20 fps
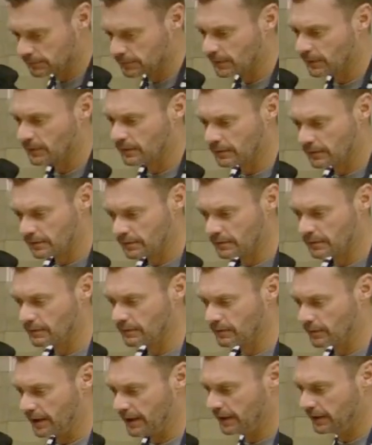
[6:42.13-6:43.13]

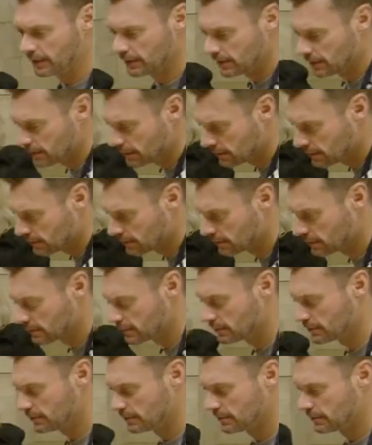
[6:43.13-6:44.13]

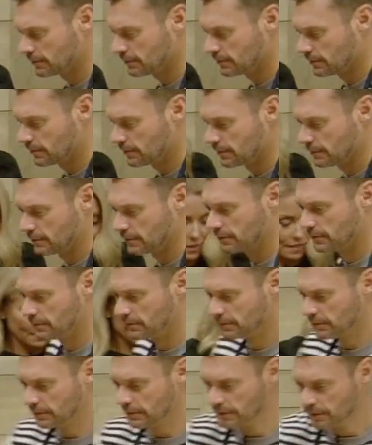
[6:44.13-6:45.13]

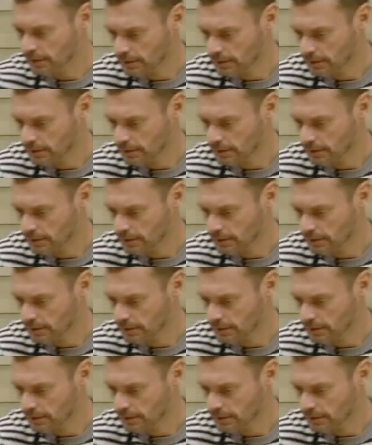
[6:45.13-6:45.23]
This person isn't speaking.